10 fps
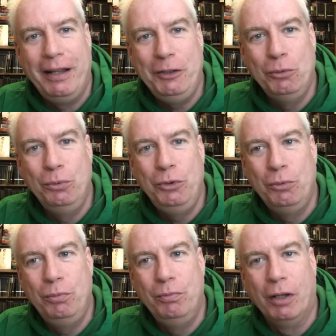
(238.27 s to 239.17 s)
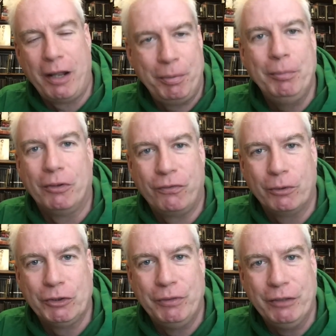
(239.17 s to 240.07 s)
you you a lot of people are
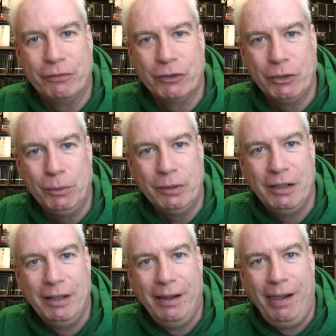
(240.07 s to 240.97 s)
forced to read it for school